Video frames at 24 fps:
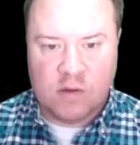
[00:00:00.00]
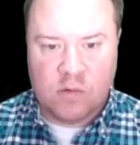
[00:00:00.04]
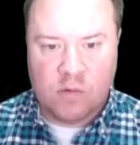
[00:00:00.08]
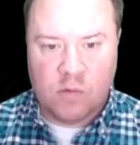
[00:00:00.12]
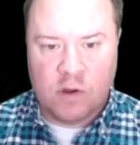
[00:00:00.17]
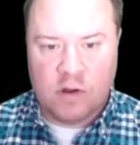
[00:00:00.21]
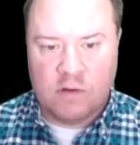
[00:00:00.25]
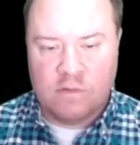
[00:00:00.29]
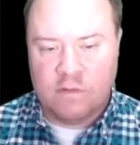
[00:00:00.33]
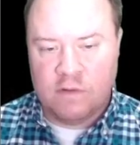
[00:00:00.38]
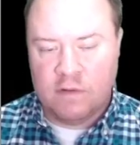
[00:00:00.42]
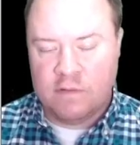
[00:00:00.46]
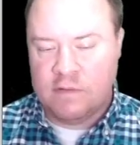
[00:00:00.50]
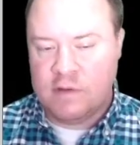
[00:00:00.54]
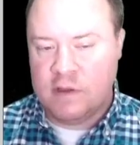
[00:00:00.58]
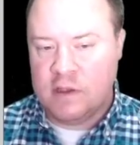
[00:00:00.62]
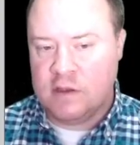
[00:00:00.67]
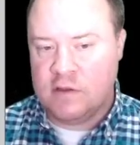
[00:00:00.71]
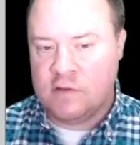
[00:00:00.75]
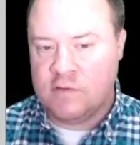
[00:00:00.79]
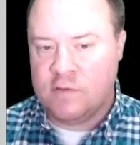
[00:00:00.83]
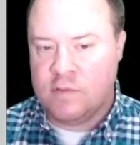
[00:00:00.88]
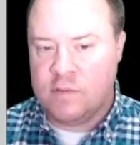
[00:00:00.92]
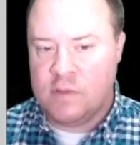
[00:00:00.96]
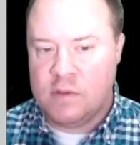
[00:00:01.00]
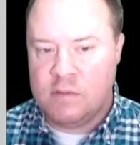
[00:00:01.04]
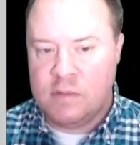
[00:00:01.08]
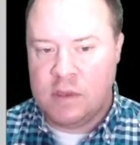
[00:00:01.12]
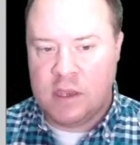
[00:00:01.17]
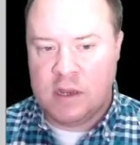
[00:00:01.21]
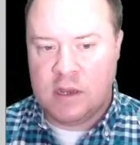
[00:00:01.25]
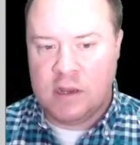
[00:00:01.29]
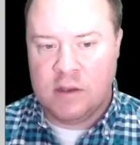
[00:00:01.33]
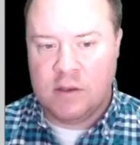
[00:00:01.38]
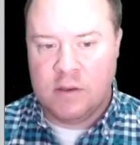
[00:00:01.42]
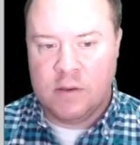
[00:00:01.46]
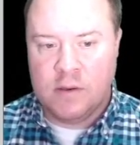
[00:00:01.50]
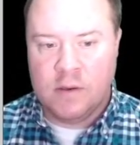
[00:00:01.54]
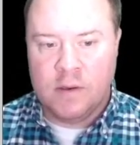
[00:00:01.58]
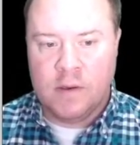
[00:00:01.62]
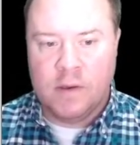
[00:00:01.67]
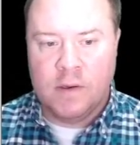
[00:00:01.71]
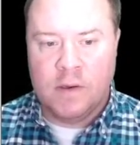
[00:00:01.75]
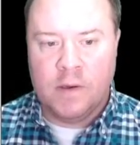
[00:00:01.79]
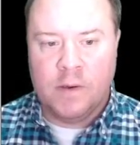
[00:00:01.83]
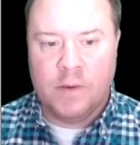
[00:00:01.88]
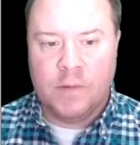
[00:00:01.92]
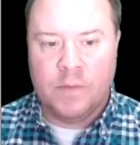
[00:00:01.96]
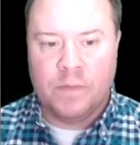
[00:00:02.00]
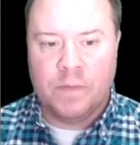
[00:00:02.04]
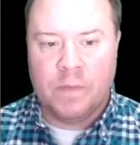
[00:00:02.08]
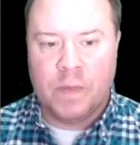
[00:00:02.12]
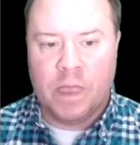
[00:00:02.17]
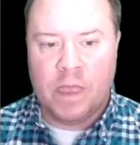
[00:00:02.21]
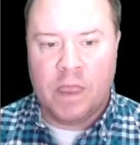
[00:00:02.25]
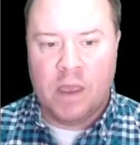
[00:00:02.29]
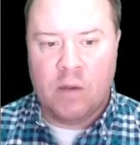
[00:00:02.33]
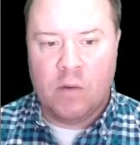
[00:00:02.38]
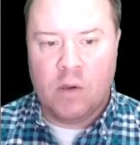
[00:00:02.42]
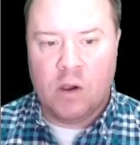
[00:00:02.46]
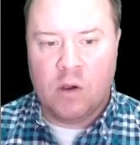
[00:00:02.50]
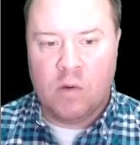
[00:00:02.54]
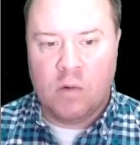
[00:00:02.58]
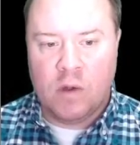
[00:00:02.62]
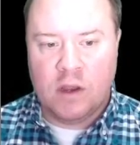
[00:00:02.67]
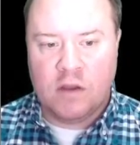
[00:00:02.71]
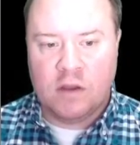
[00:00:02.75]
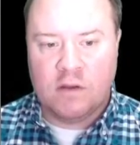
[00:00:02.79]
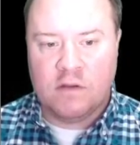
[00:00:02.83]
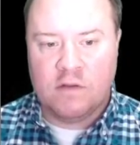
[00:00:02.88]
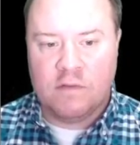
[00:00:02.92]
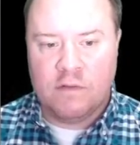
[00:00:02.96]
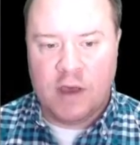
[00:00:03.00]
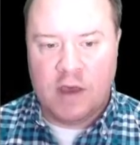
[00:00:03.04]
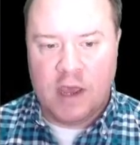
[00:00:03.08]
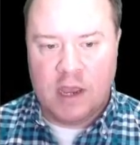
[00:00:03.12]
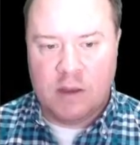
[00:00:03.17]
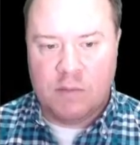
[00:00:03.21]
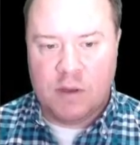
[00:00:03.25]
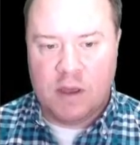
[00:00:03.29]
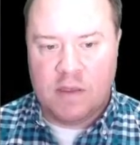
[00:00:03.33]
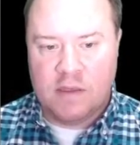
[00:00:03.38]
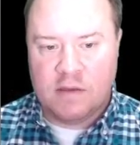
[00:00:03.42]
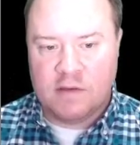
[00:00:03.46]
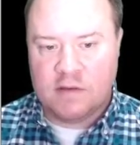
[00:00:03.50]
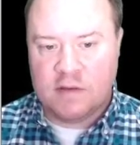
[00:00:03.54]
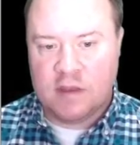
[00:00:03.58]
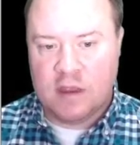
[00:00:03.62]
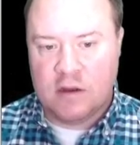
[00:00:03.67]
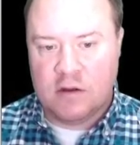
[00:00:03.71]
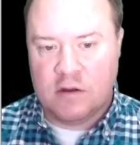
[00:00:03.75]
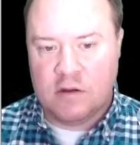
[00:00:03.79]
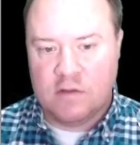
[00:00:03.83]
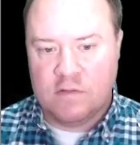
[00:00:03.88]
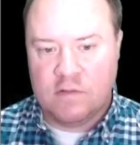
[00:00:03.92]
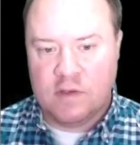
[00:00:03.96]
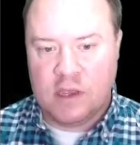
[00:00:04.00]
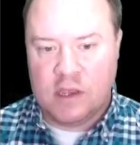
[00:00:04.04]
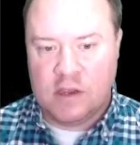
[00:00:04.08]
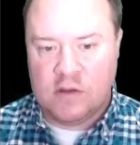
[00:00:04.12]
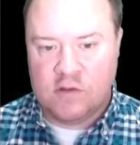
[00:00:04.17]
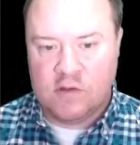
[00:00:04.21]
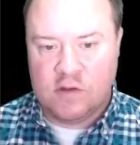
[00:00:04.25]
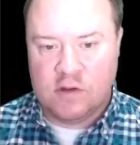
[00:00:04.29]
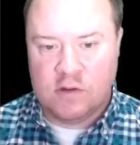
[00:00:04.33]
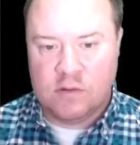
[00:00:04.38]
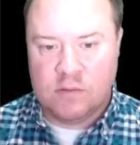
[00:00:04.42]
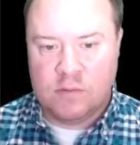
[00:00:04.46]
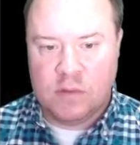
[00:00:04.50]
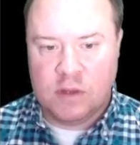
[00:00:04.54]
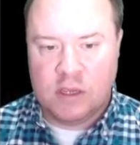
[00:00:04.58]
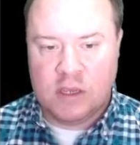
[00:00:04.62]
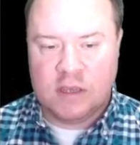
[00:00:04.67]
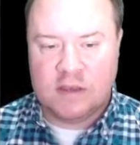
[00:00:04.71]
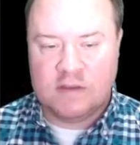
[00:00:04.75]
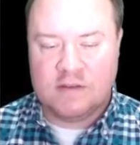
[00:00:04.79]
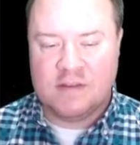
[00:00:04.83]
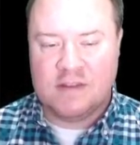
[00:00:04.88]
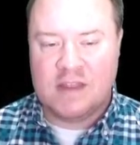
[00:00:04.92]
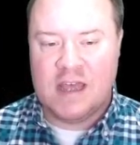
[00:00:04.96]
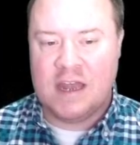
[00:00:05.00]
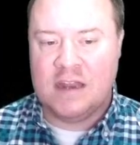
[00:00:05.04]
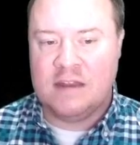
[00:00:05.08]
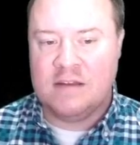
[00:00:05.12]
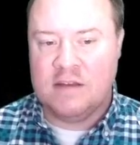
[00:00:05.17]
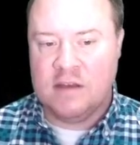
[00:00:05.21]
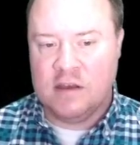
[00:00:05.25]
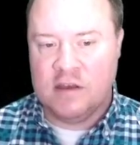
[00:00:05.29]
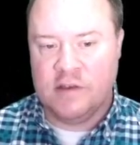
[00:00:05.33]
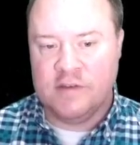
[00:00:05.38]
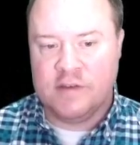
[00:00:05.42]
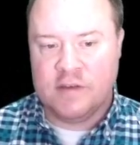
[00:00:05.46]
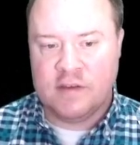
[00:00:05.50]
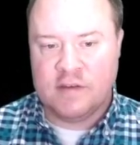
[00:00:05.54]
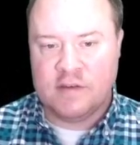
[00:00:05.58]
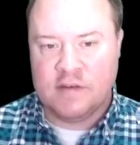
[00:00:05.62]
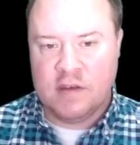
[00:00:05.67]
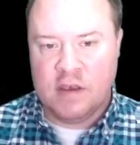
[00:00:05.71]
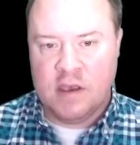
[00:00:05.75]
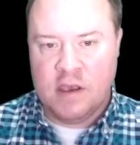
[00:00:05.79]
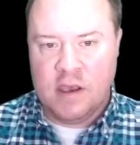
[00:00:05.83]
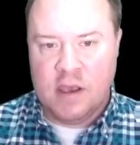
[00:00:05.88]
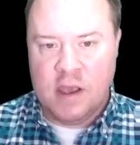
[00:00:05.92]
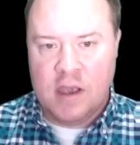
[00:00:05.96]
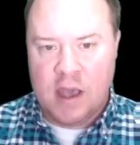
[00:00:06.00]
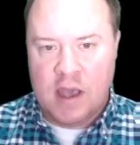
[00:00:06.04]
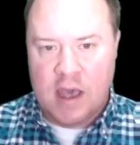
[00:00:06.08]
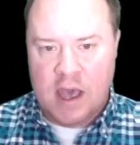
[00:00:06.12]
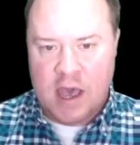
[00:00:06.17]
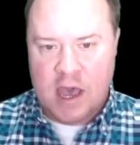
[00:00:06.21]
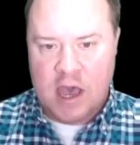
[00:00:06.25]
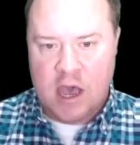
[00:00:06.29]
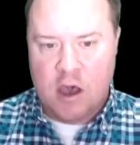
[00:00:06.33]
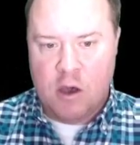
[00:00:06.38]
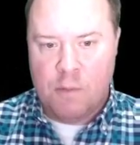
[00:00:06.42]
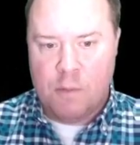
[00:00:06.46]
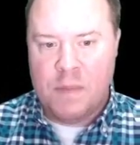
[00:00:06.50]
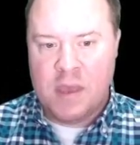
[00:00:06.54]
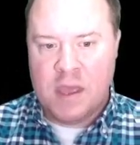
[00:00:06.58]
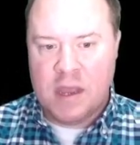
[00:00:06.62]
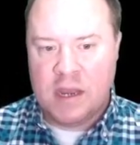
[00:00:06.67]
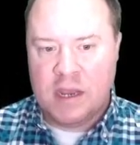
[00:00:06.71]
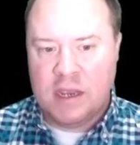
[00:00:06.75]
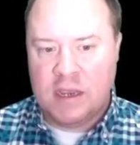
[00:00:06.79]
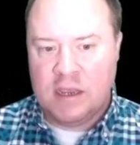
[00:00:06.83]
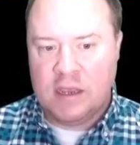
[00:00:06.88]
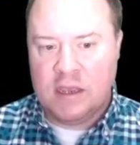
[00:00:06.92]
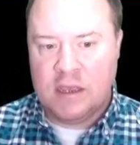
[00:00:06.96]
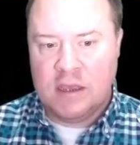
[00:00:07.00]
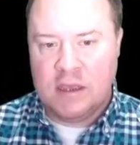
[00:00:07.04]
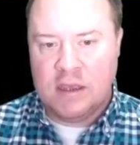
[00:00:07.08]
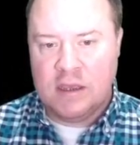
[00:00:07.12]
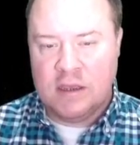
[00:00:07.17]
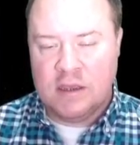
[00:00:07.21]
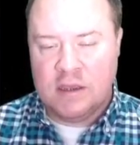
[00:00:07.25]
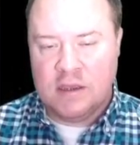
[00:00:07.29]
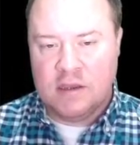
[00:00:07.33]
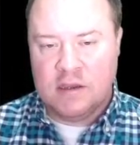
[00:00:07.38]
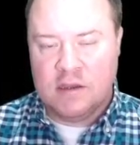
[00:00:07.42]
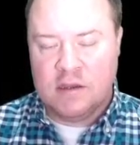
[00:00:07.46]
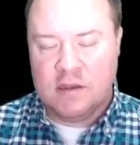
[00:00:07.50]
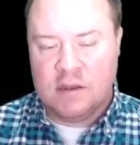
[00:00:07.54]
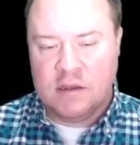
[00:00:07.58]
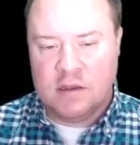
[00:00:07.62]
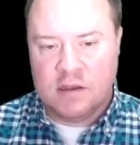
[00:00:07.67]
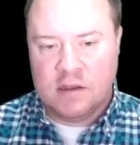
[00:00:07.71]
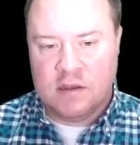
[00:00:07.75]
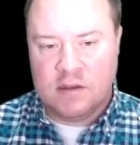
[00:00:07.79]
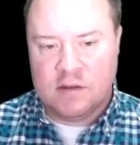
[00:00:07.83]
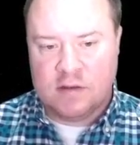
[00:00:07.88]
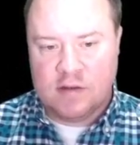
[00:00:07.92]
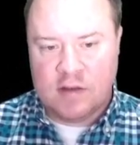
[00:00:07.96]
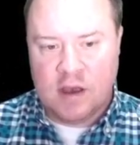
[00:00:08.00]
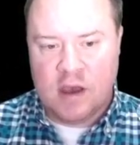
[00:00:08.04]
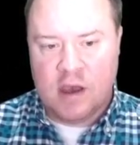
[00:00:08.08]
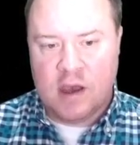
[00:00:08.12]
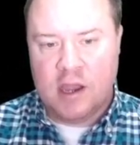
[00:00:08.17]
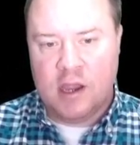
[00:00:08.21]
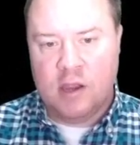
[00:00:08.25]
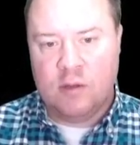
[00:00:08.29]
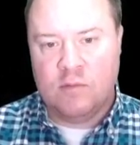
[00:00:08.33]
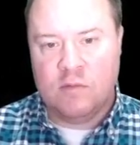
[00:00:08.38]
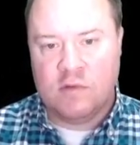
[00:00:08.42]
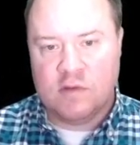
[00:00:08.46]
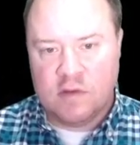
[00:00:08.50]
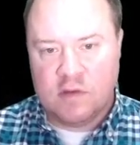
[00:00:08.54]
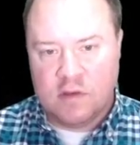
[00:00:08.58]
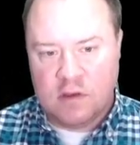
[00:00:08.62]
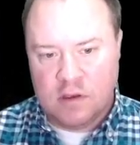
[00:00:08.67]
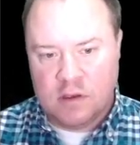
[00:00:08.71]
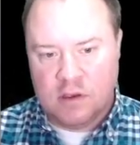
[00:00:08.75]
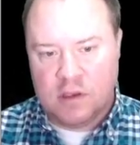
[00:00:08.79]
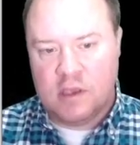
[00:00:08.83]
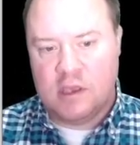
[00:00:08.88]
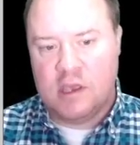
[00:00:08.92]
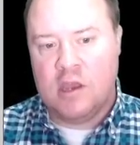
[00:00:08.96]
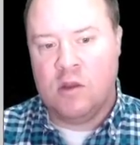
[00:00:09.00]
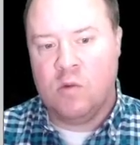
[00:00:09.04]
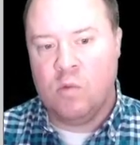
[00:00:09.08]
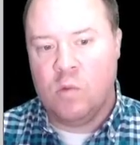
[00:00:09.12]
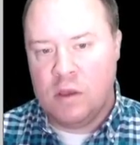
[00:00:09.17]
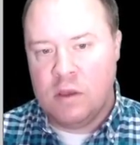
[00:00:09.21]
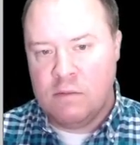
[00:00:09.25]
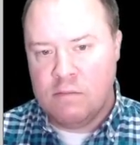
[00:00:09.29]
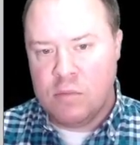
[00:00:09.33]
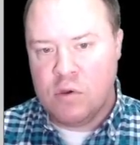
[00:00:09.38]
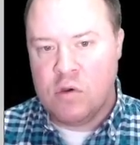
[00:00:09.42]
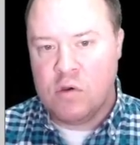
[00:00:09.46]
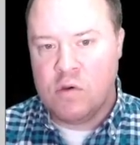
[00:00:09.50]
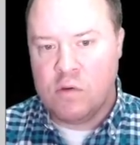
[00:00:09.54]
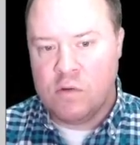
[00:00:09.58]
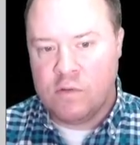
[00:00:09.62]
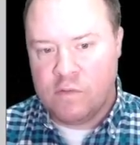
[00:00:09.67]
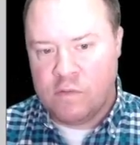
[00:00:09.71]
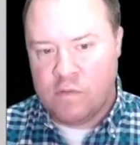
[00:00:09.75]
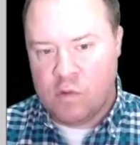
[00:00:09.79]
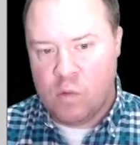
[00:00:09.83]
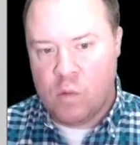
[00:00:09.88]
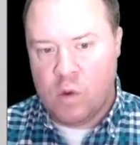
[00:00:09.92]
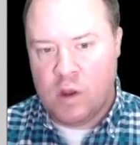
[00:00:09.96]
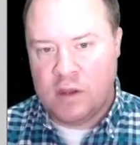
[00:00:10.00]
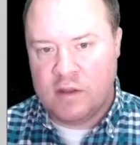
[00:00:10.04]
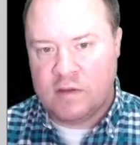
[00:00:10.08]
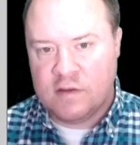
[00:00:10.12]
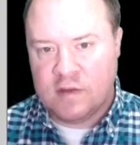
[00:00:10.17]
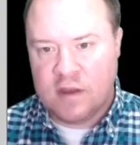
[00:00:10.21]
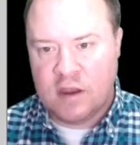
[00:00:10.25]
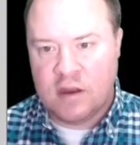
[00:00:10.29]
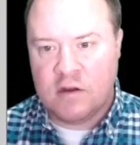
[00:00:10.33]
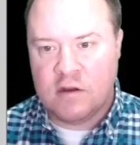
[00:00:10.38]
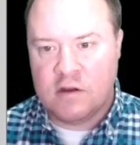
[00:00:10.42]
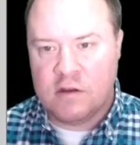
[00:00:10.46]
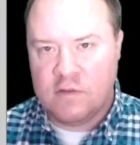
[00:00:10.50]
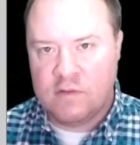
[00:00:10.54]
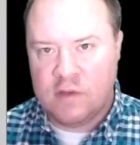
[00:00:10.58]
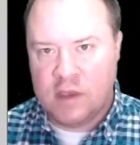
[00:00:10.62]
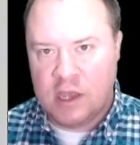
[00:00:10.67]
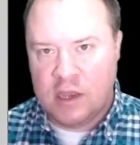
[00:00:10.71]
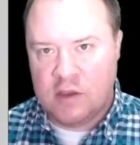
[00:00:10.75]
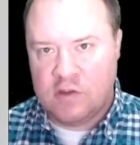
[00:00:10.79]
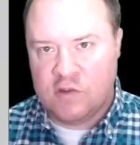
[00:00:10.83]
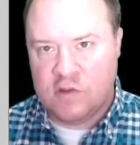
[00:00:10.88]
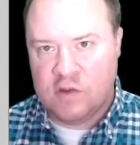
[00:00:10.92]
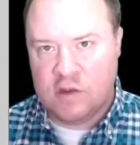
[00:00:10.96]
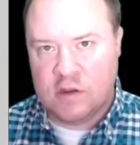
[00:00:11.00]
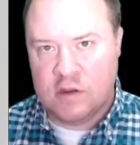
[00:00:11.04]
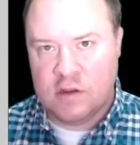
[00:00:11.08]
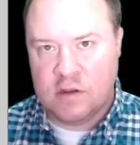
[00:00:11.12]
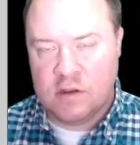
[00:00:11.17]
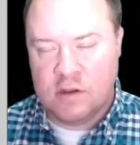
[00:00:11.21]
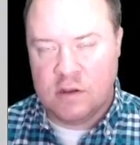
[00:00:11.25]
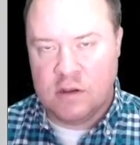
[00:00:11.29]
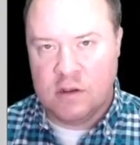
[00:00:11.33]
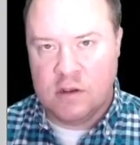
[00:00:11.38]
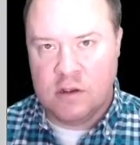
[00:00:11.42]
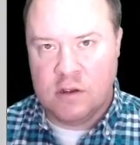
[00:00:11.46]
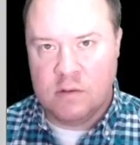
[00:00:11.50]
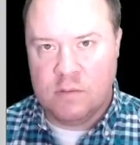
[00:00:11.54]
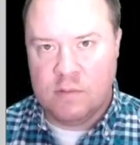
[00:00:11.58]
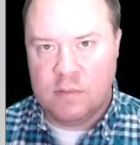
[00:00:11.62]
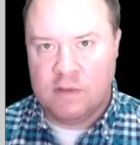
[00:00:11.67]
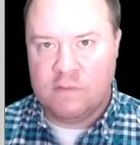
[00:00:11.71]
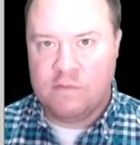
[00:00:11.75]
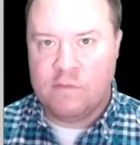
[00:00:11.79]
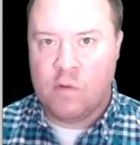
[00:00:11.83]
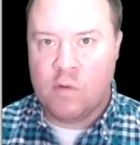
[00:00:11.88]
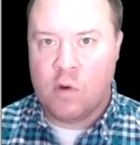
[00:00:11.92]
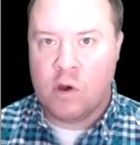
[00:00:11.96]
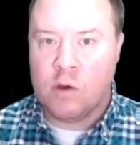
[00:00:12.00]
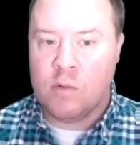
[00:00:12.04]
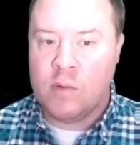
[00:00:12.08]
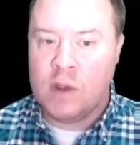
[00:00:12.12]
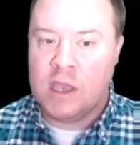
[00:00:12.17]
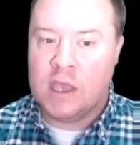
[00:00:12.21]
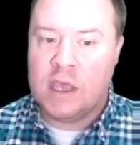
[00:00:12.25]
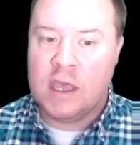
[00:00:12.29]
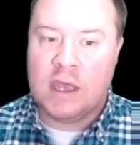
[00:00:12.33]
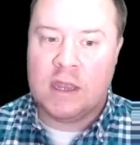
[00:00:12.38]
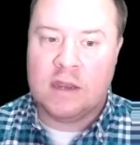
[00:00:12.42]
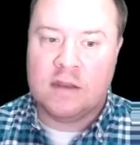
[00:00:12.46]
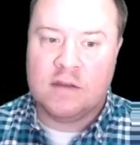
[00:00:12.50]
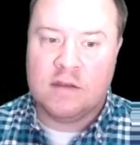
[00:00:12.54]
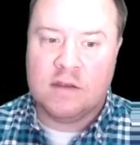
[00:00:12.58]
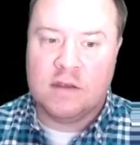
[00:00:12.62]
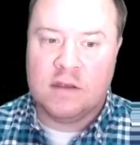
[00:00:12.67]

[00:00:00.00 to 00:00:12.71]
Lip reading: 150 is from the mean. And we're going to divide by the standard deviation, because that tells us how many times can we move one standard deviation before we get